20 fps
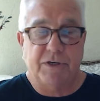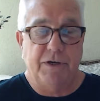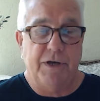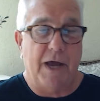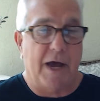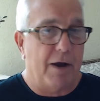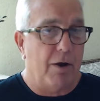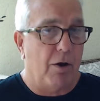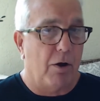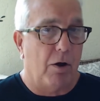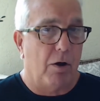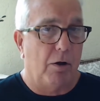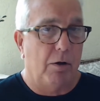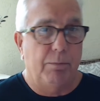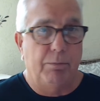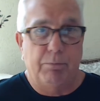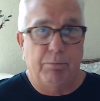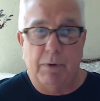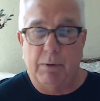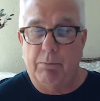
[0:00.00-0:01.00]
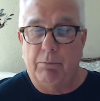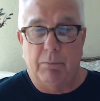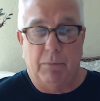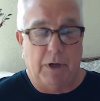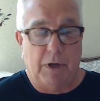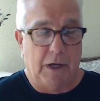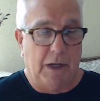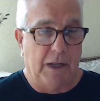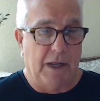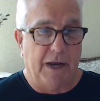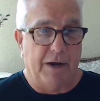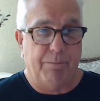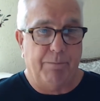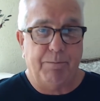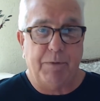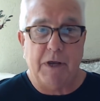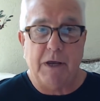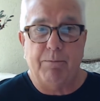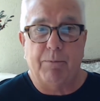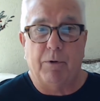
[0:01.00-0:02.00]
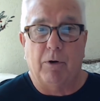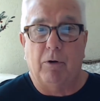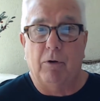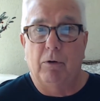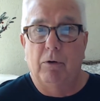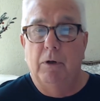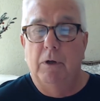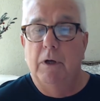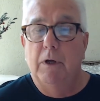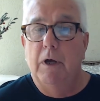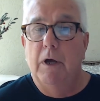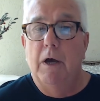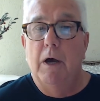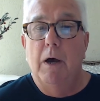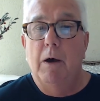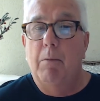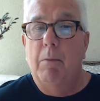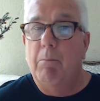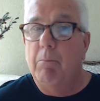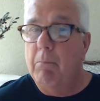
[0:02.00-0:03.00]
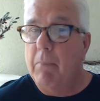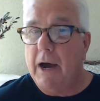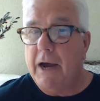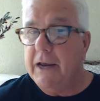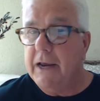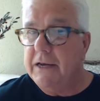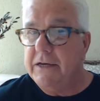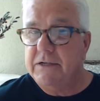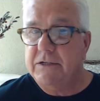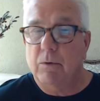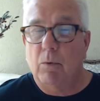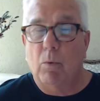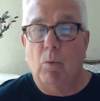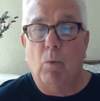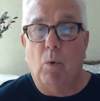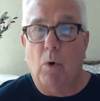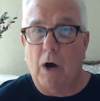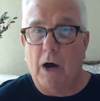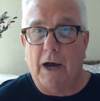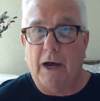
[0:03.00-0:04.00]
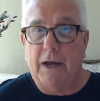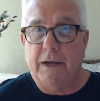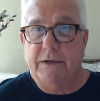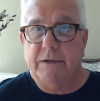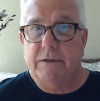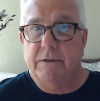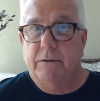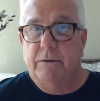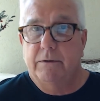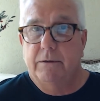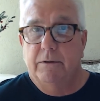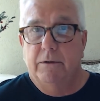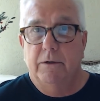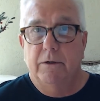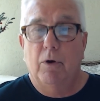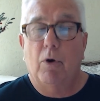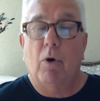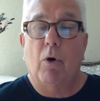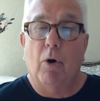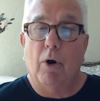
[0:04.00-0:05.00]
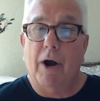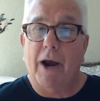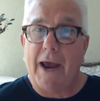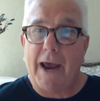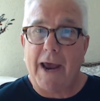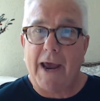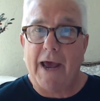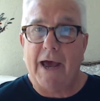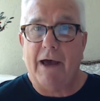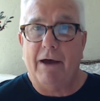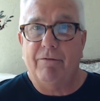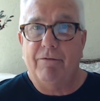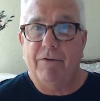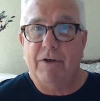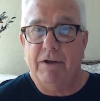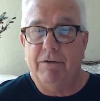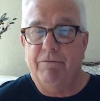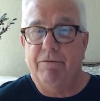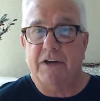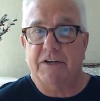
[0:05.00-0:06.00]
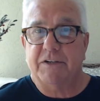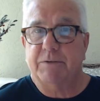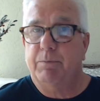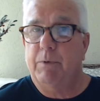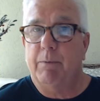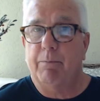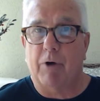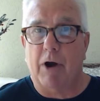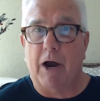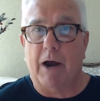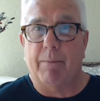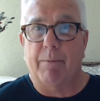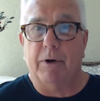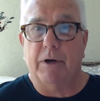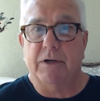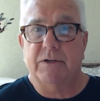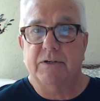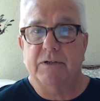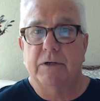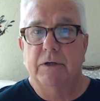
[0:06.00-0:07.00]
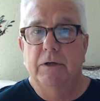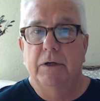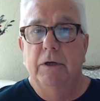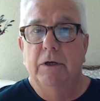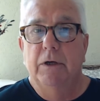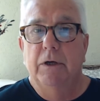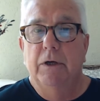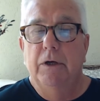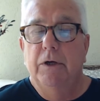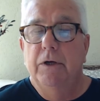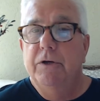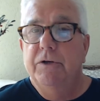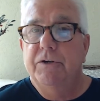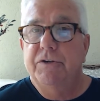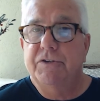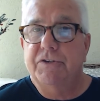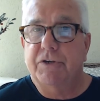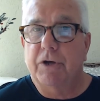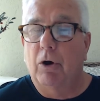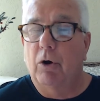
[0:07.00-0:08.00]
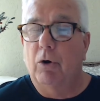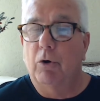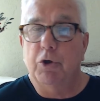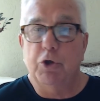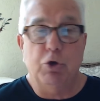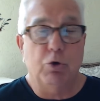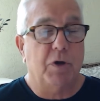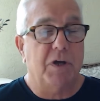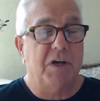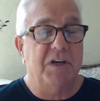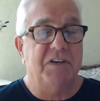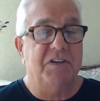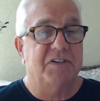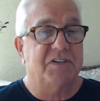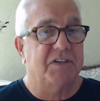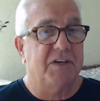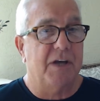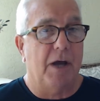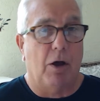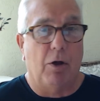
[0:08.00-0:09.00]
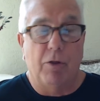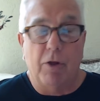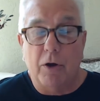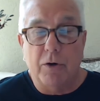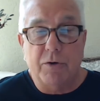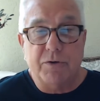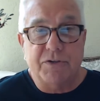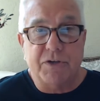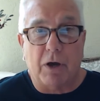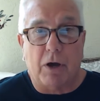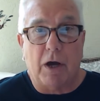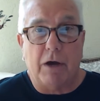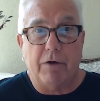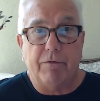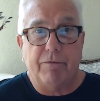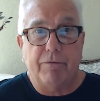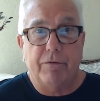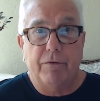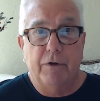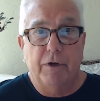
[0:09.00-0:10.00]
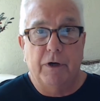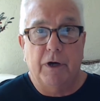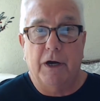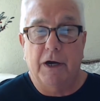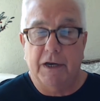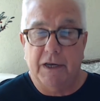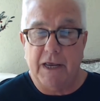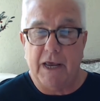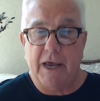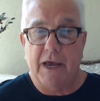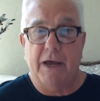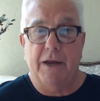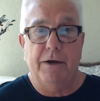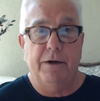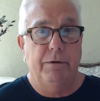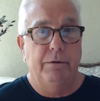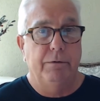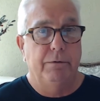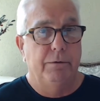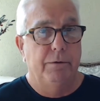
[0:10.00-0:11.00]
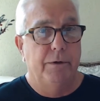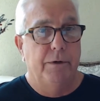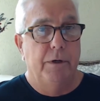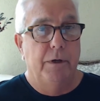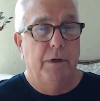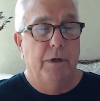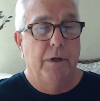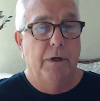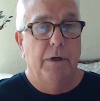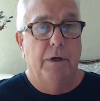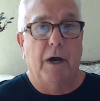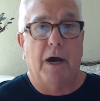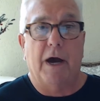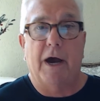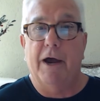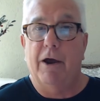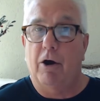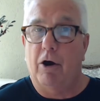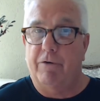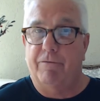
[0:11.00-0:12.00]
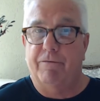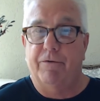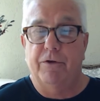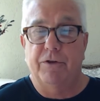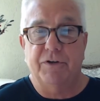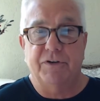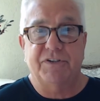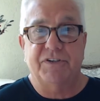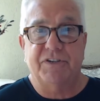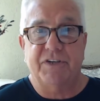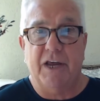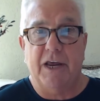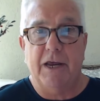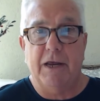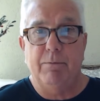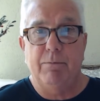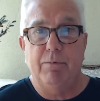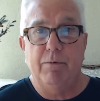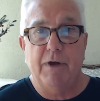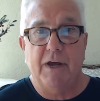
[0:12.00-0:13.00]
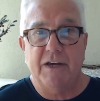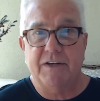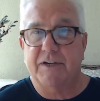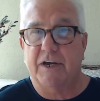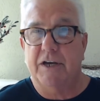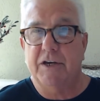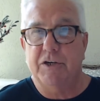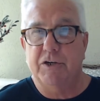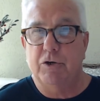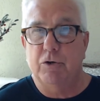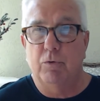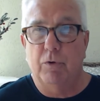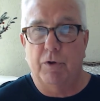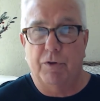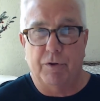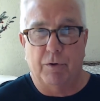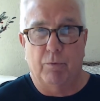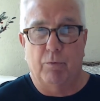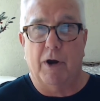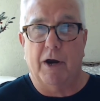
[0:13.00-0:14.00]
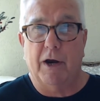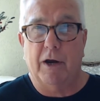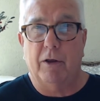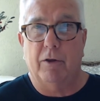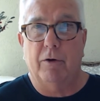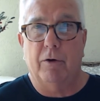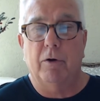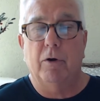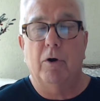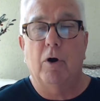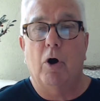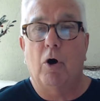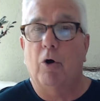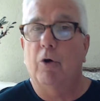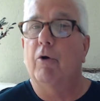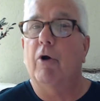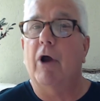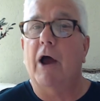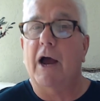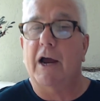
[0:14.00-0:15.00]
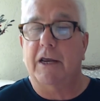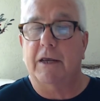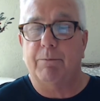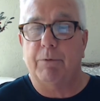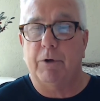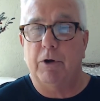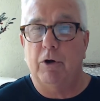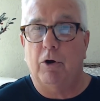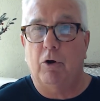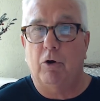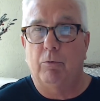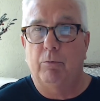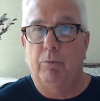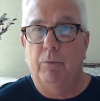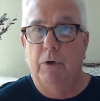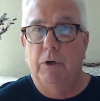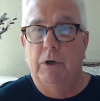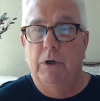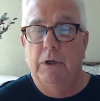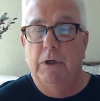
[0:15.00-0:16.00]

not all, but a lot of people might want or have investment properties. So you can sell those off. Again, I offer the same as I do with a regular owner occupant home